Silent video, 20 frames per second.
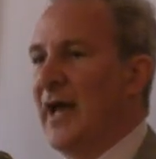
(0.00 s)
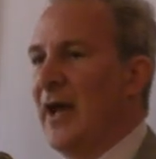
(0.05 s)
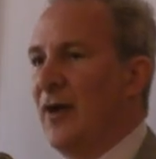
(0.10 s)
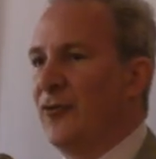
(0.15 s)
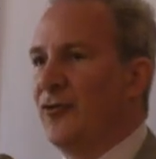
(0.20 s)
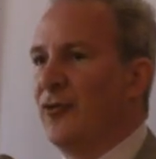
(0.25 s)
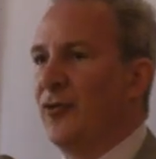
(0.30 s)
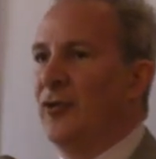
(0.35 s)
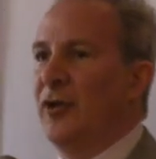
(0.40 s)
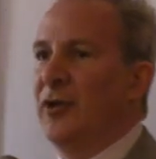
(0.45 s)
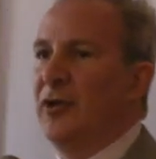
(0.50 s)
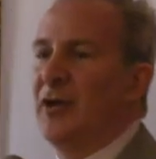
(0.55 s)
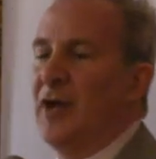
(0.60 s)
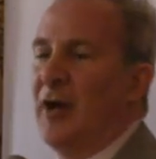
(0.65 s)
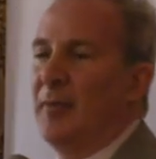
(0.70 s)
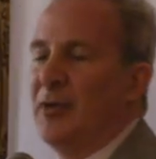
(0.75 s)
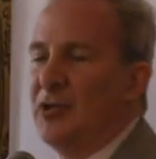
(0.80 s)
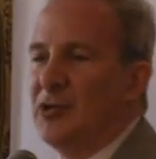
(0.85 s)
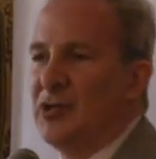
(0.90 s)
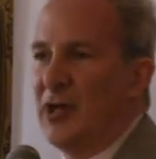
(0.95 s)
household
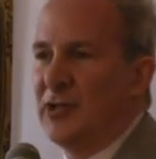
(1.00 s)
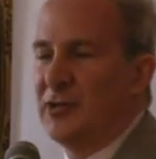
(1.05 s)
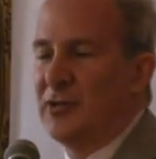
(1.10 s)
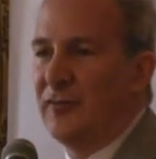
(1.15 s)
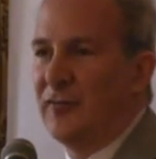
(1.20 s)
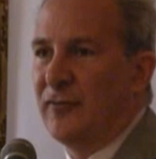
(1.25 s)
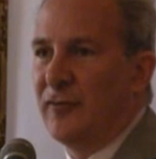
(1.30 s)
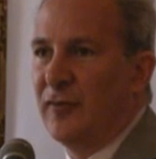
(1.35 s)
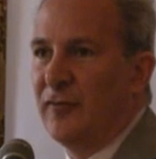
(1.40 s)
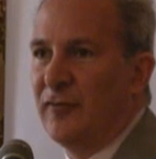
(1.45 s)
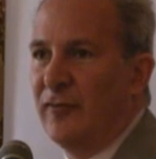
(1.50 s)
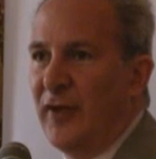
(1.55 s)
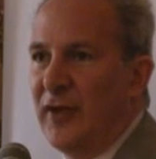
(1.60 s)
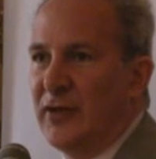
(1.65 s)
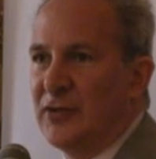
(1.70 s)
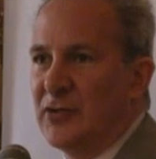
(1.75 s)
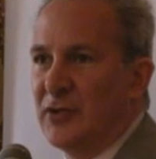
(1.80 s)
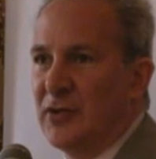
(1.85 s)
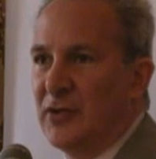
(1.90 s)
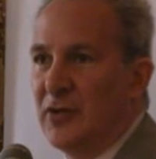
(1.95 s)
income adjusted for
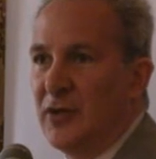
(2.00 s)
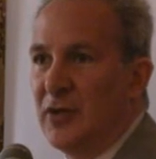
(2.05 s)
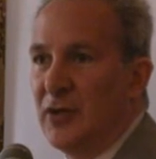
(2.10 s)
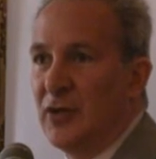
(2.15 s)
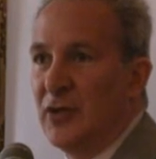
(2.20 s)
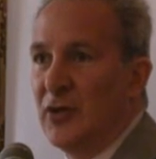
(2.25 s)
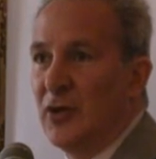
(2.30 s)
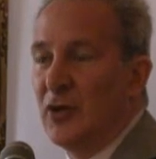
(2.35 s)
inflation